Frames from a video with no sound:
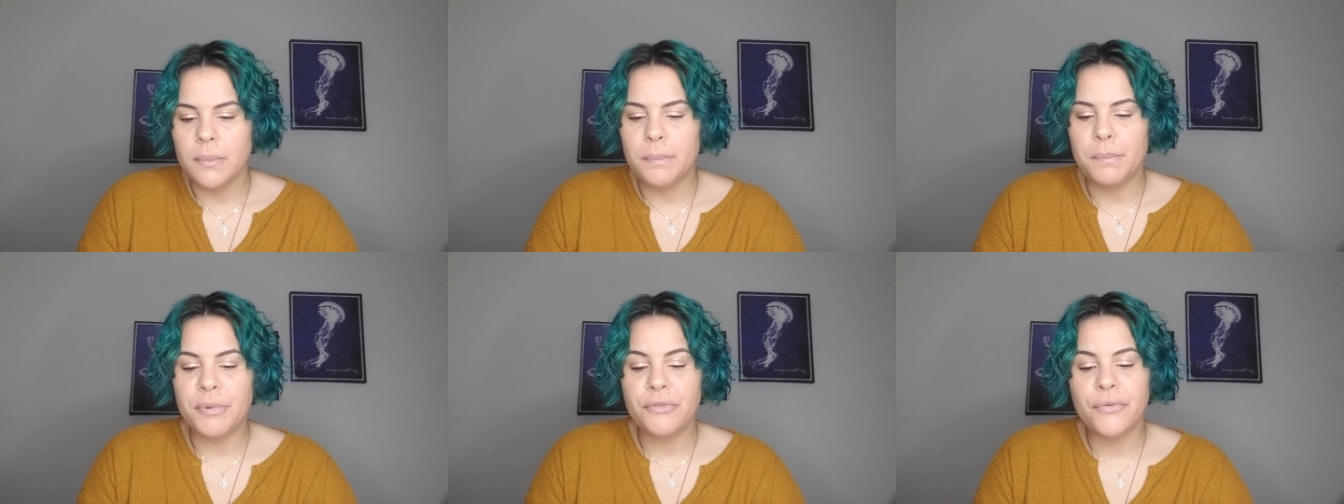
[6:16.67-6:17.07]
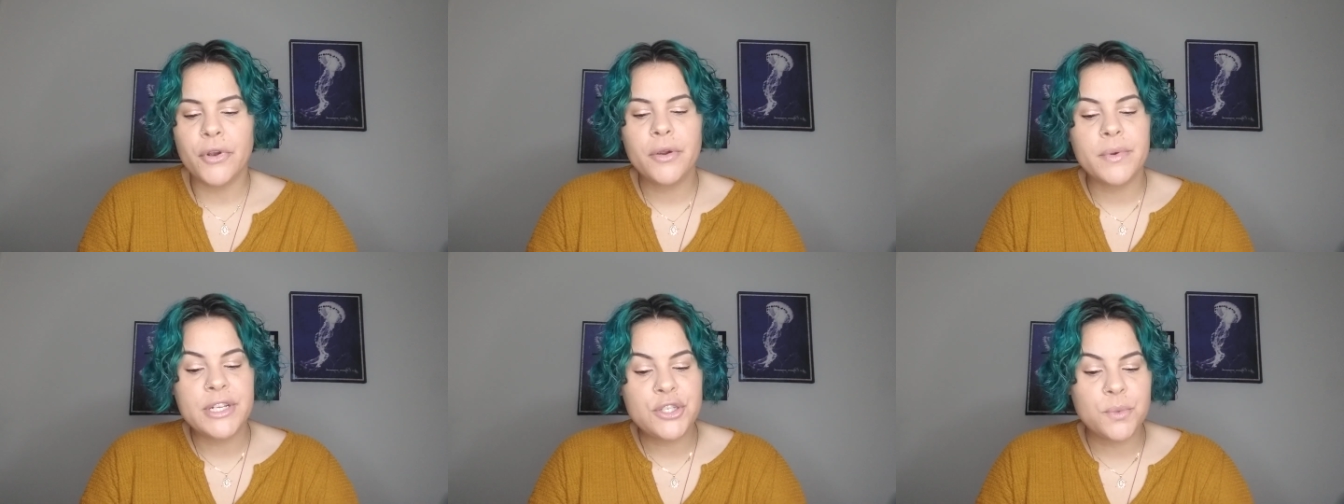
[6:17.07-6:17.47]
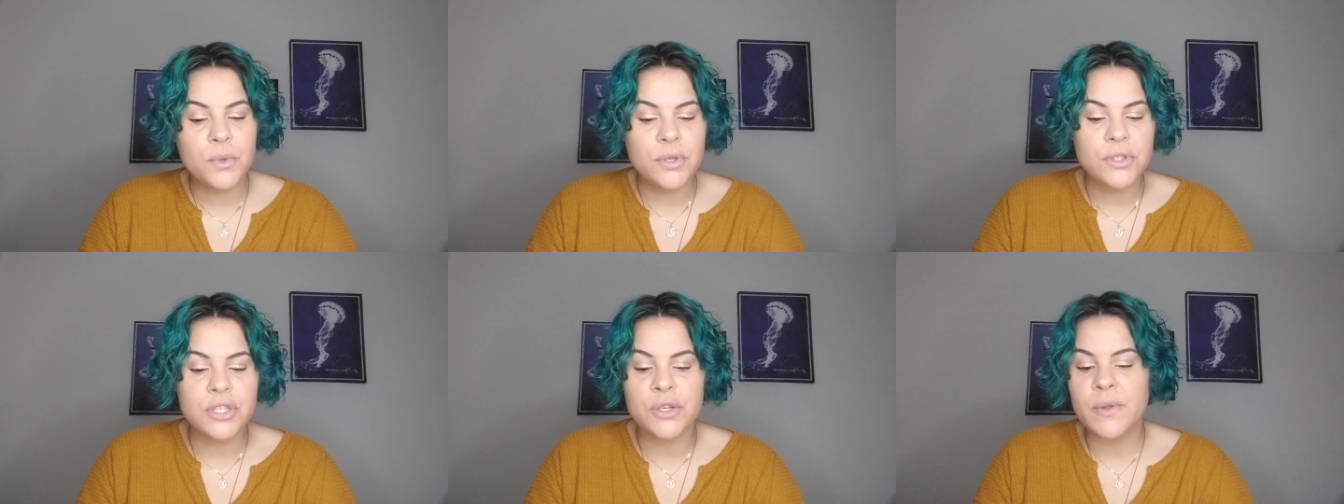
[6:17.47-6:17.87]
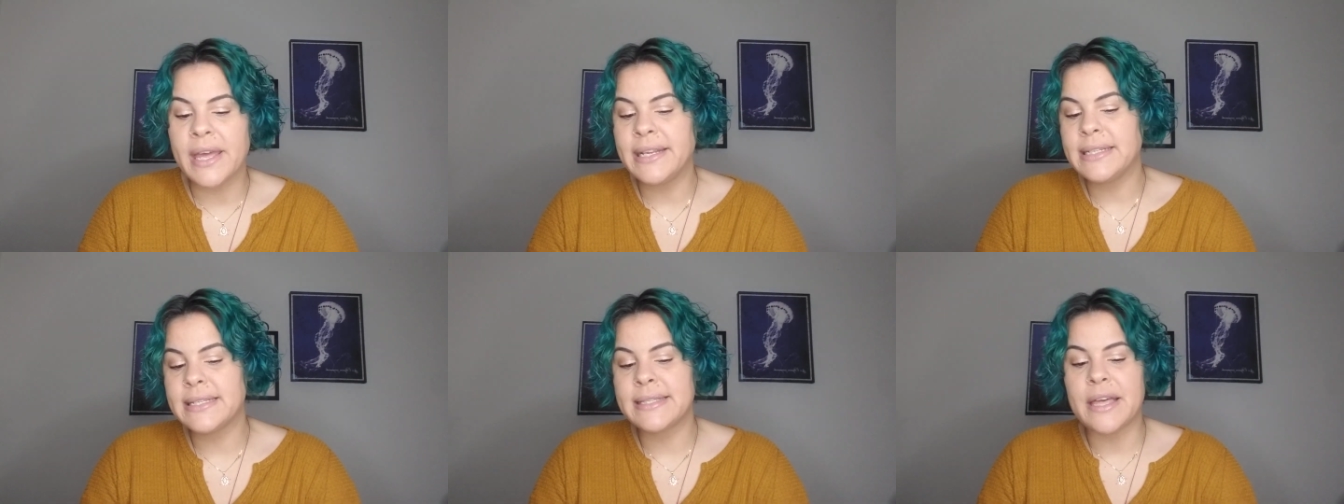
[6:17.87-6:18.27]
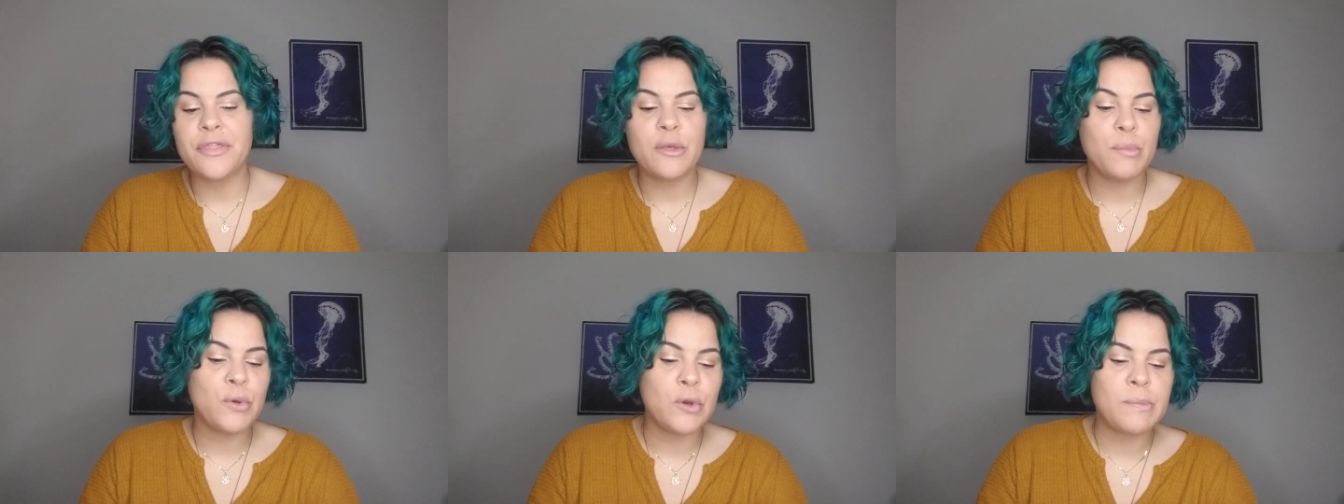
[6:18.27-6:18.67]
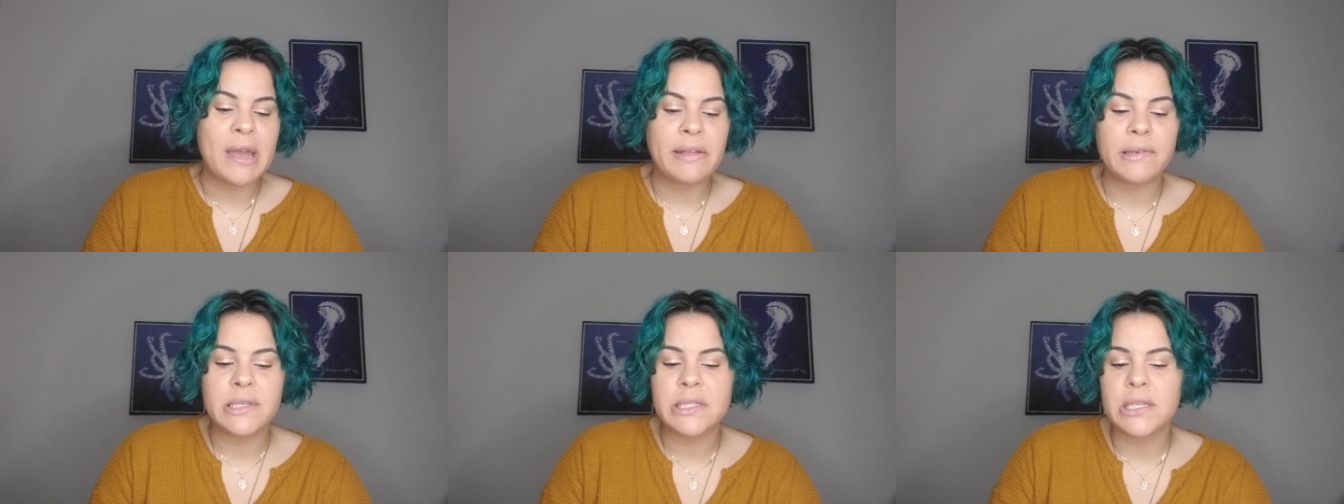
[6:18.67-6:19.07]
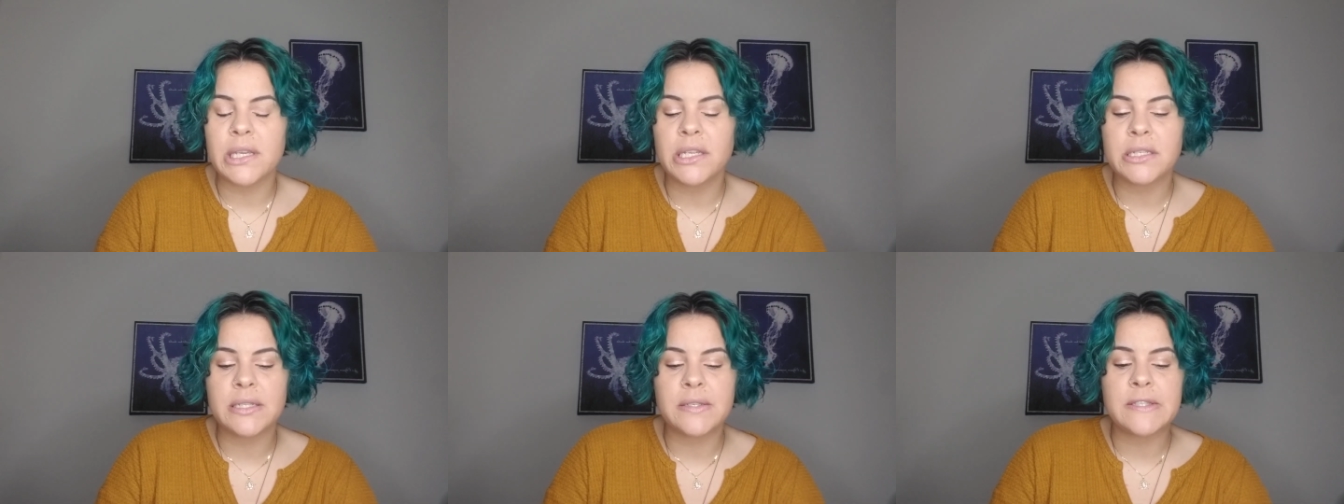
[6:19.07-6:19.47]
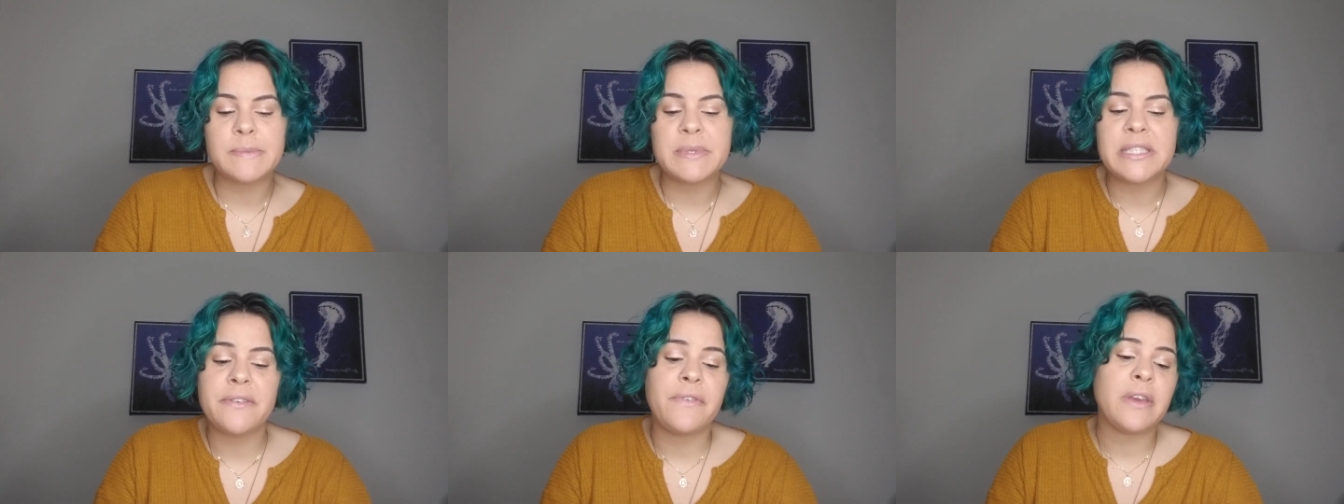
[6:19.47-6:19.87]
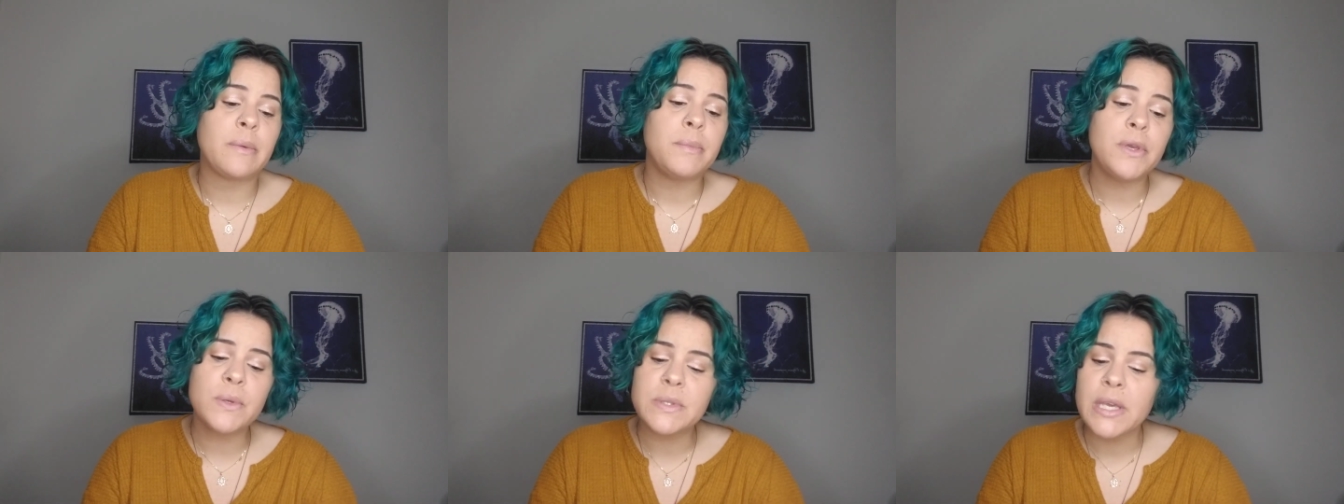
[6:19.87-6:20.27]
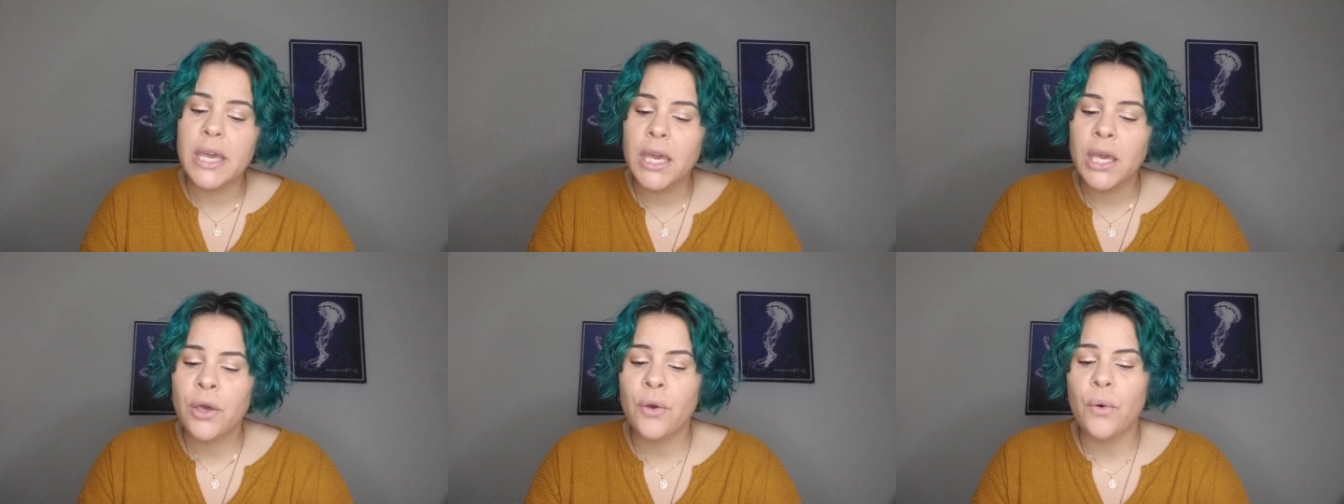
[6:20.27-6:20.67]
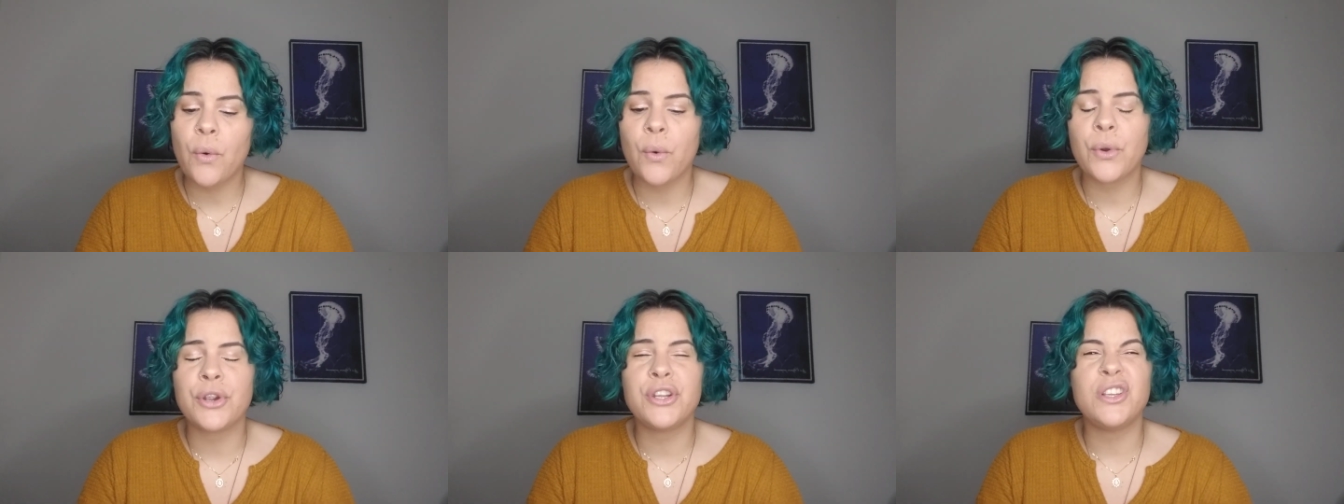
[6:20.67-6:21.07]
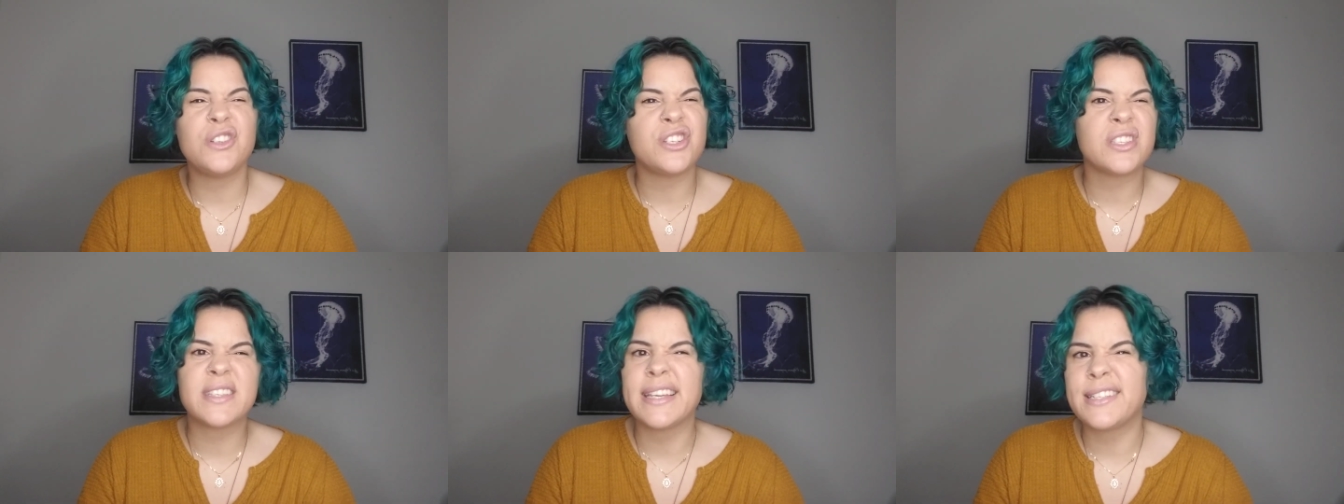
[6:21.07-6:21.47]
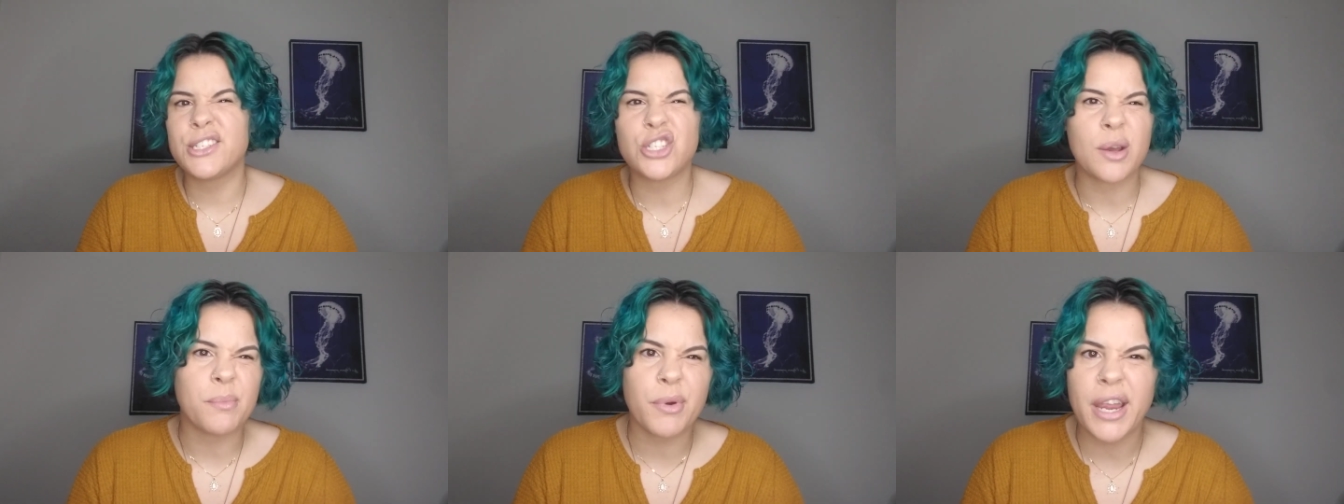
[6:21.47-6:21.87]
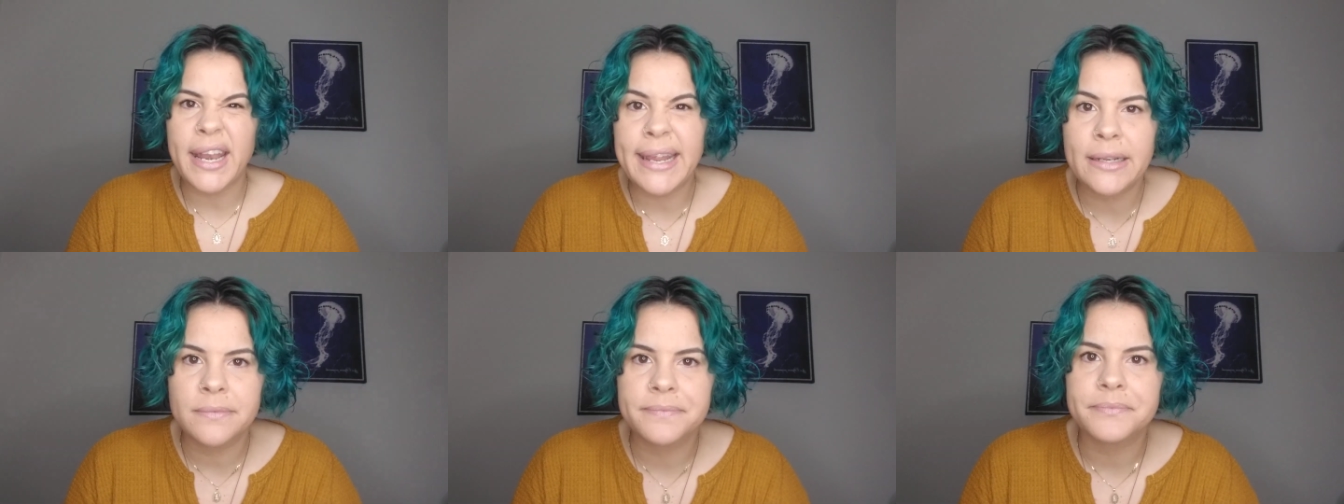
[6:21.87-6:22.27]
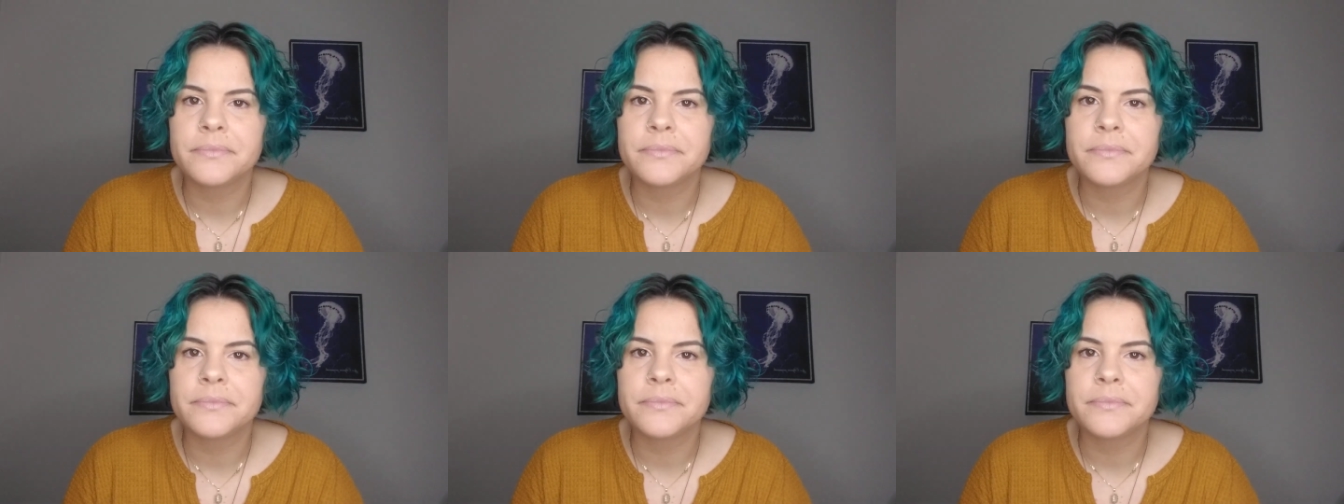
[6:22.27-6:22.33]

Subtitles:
Before ritual, do you like to set the mood by listening to specific music, or do you just like to jump right in?